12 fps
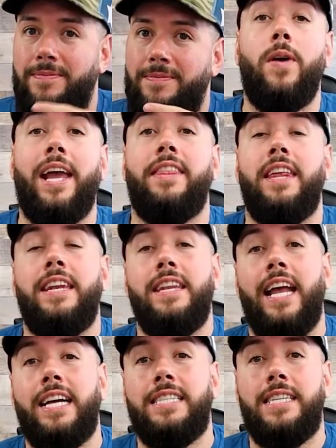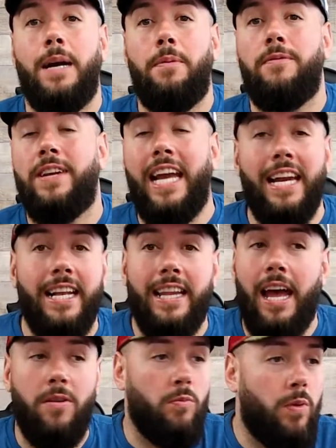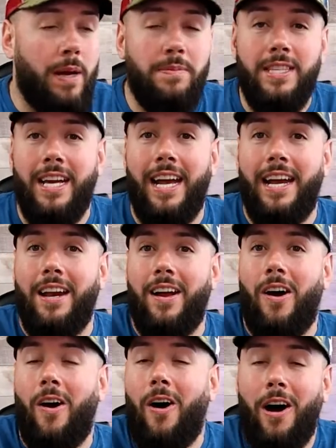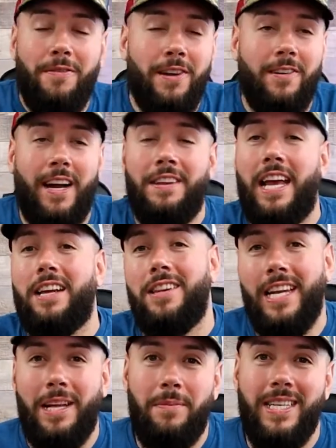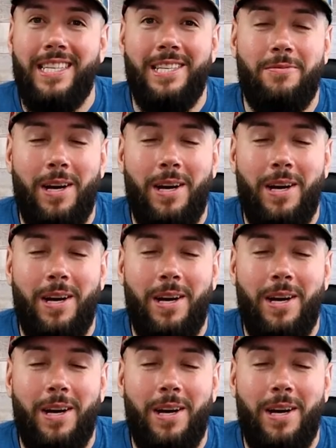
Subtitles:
Okay, the next step of getting that website off the ground, that cleaning business